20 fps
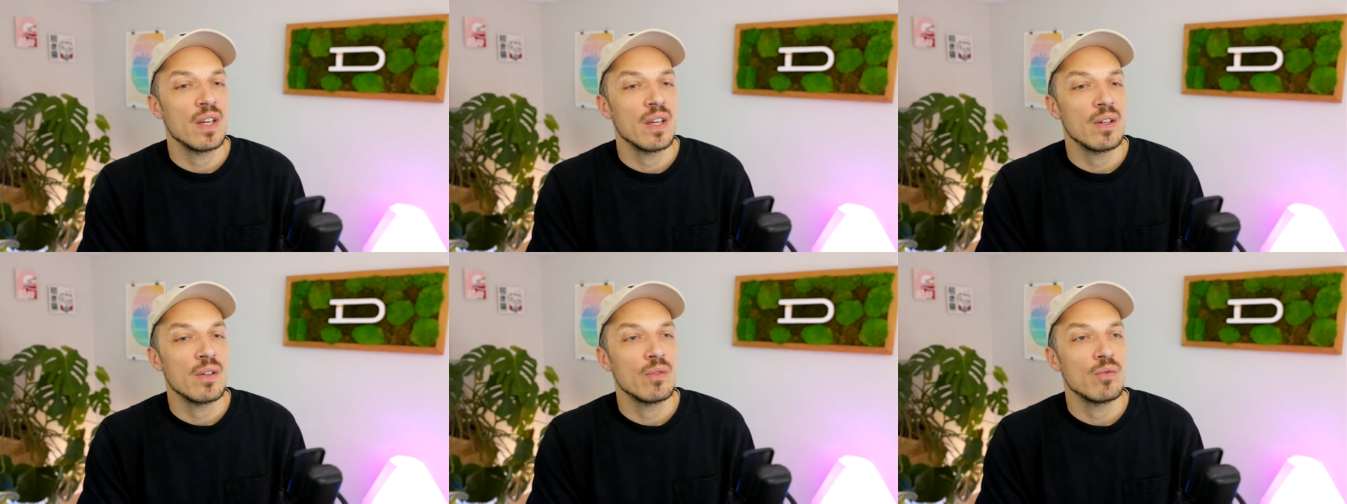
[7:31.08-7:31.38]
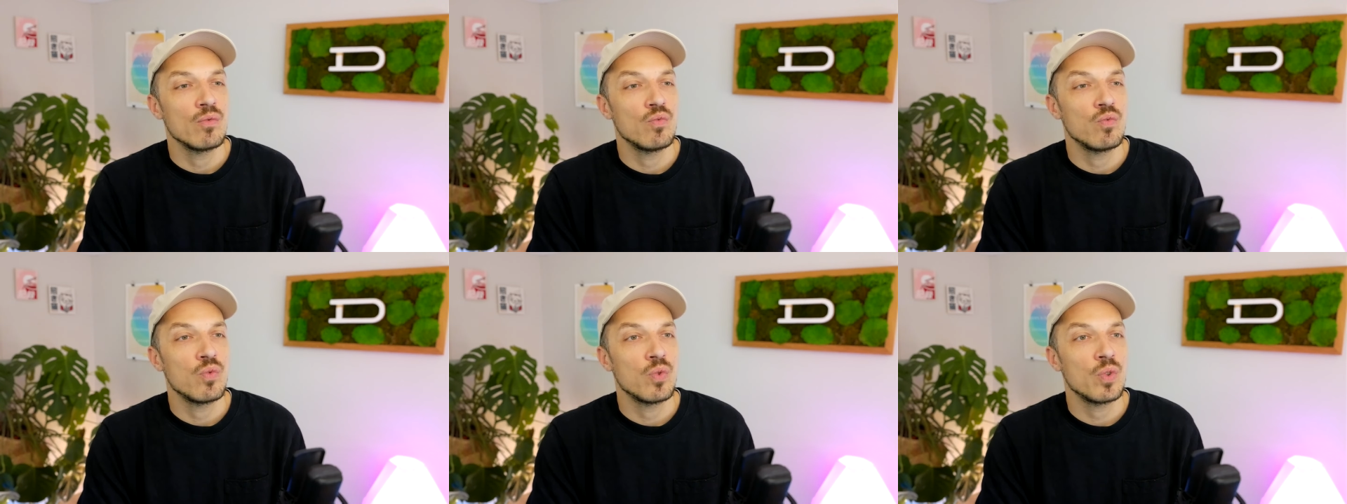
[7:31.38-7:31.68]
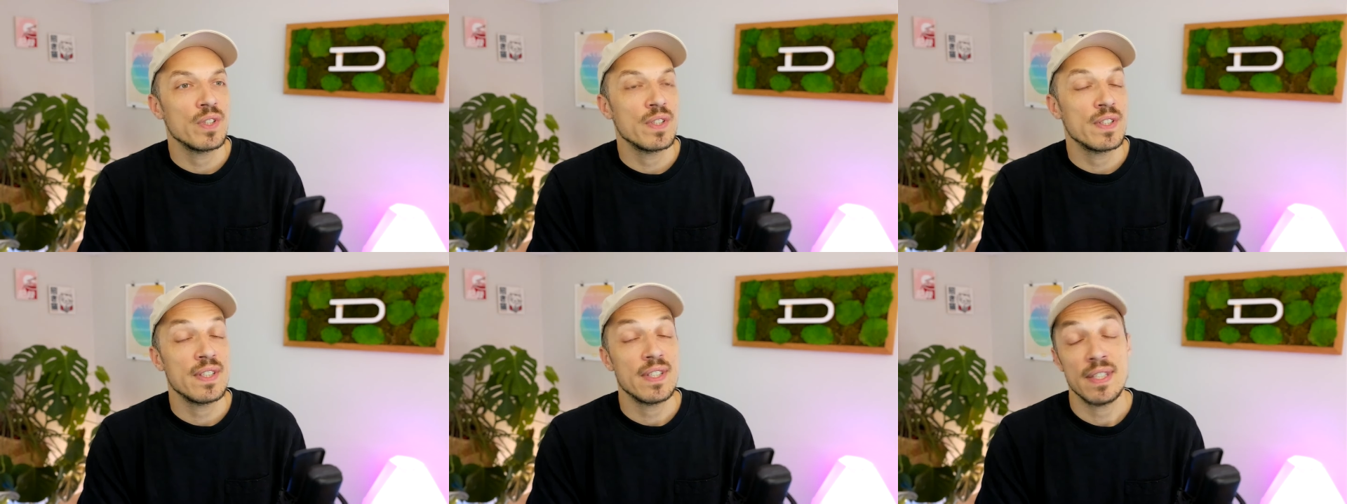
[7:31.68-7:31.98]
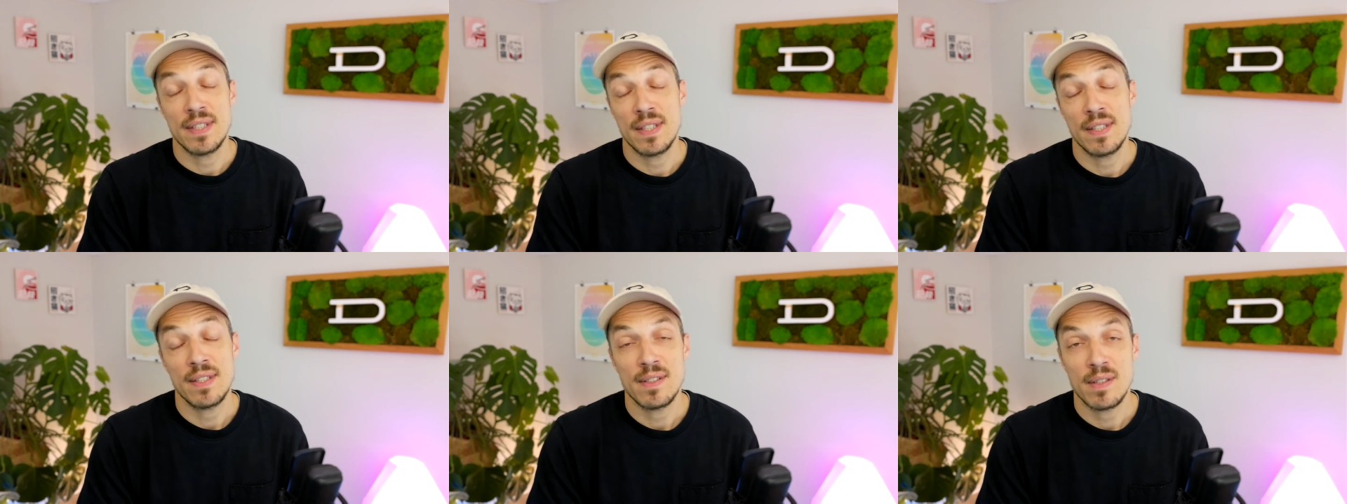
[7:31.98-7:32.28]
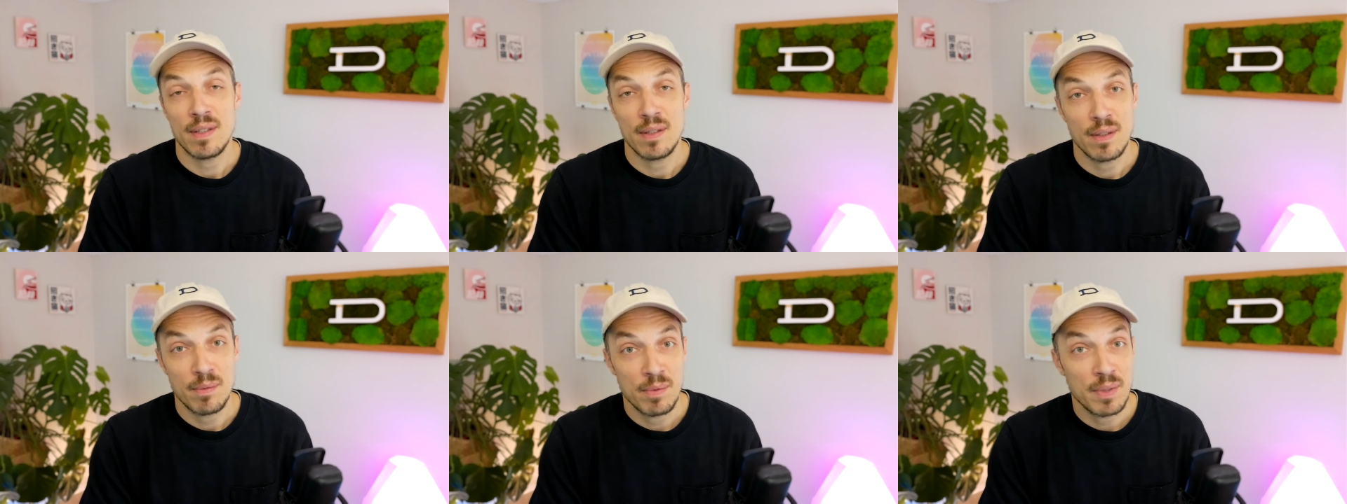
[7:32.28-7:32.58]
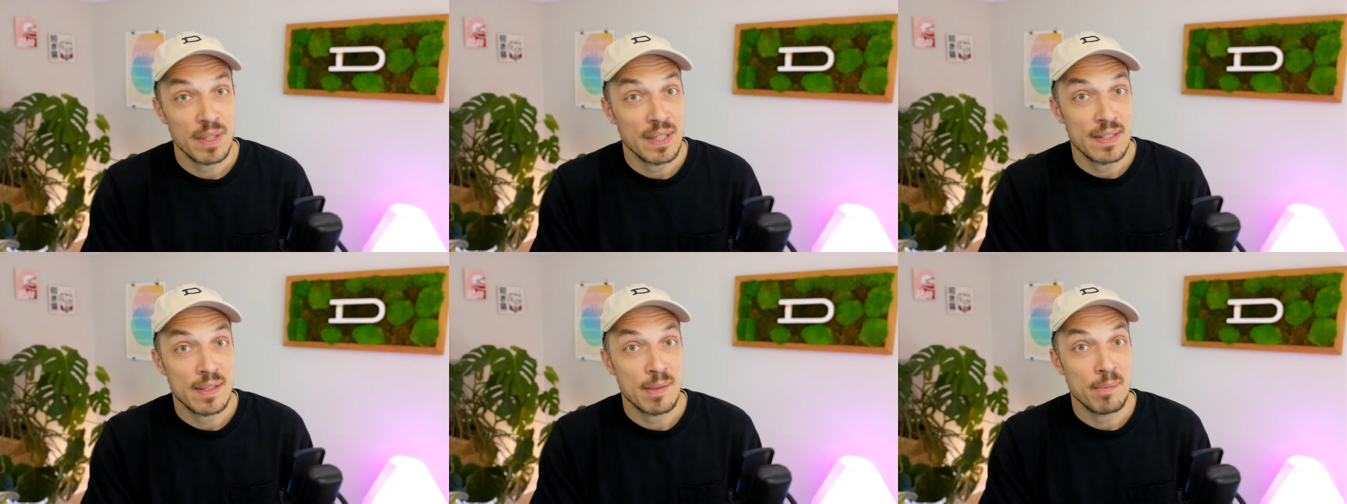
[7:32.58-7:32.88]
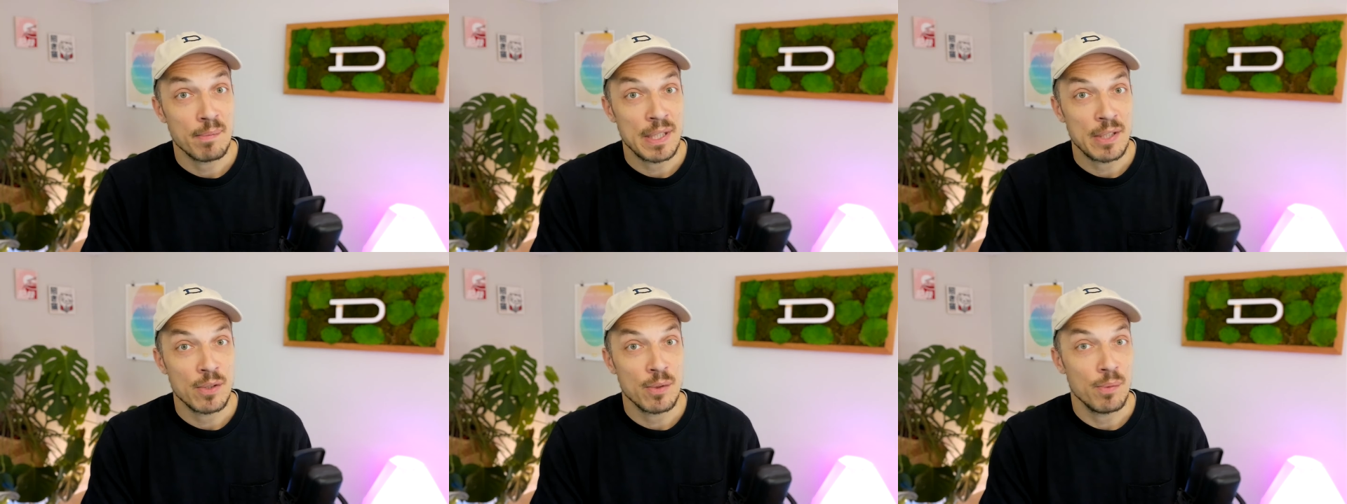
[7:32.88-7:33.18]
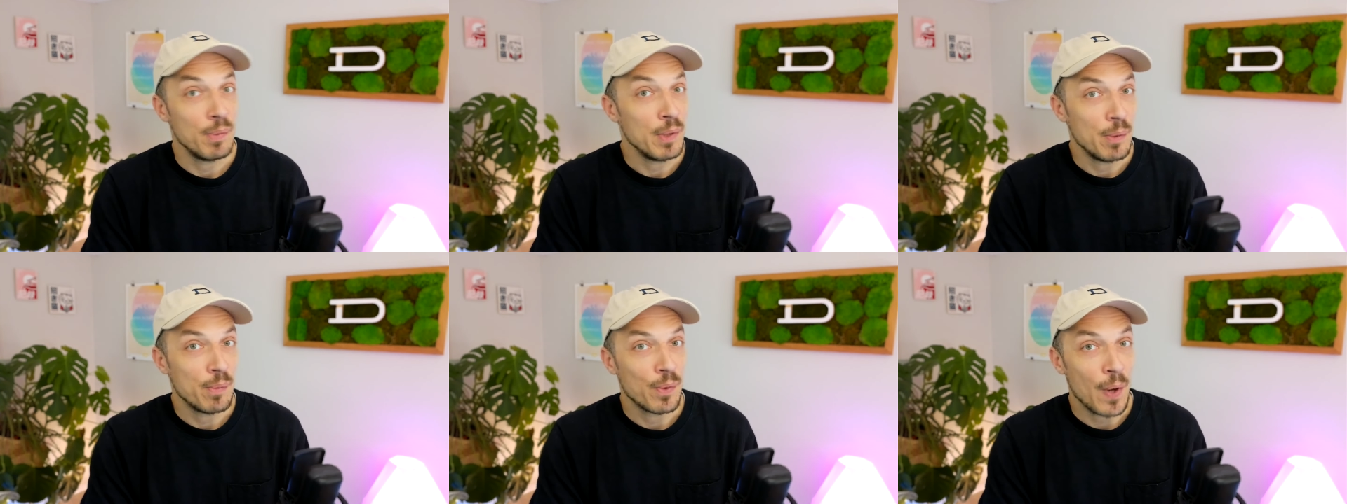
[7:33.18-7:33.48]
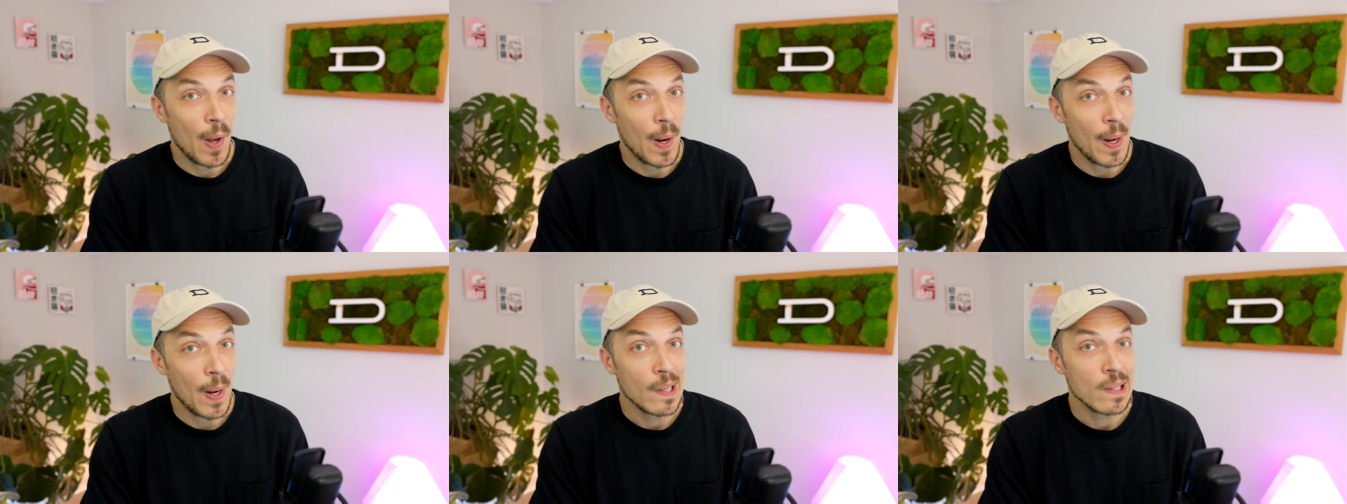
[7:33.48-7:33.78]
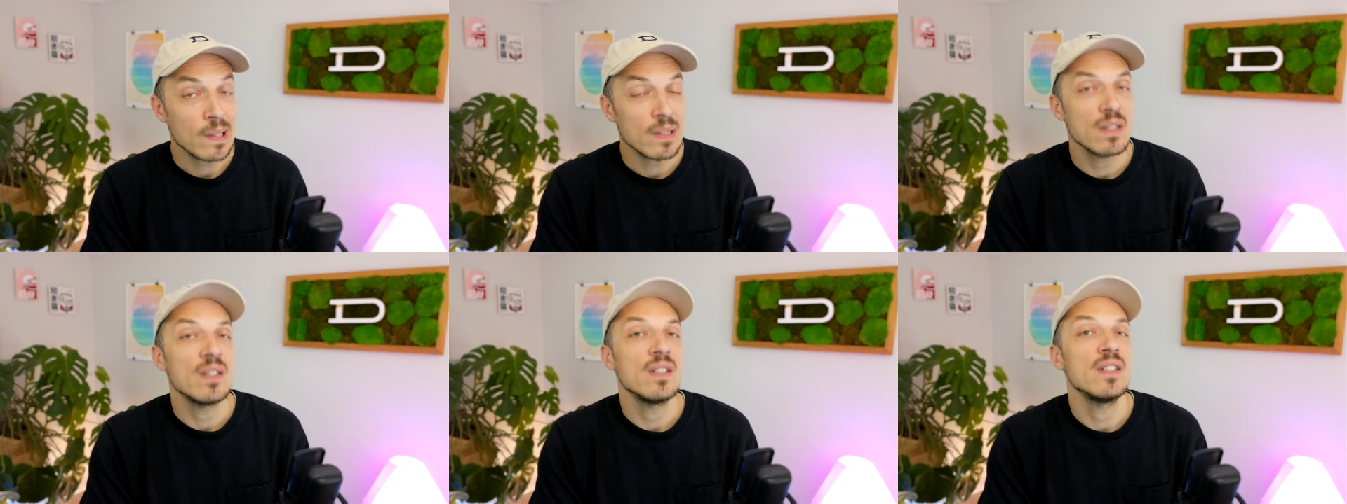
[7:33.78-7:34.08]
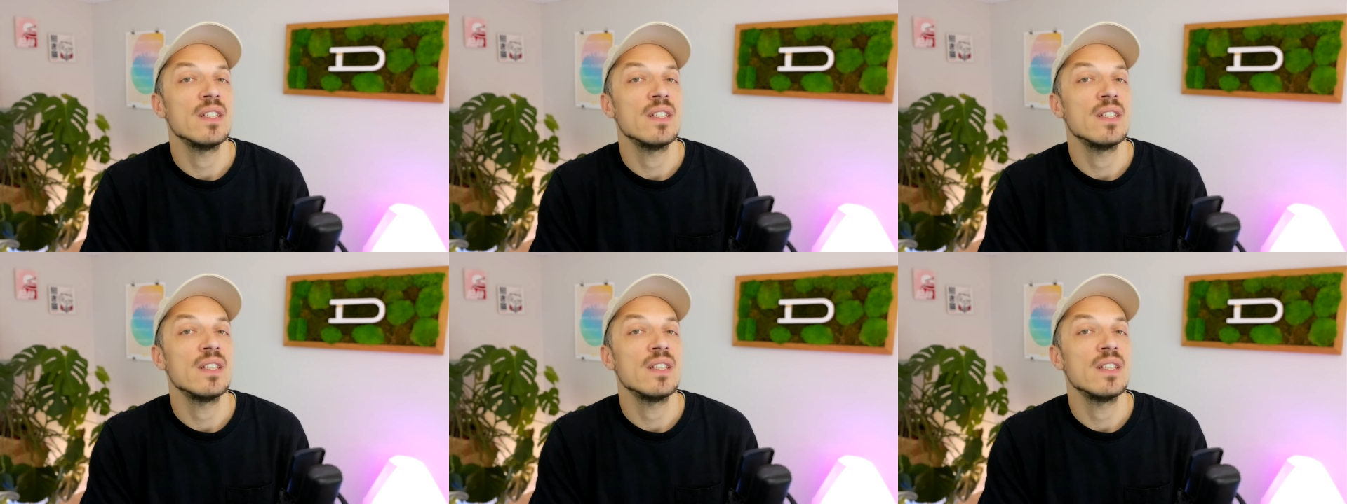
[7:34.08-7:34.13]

would, since it's a B2B product,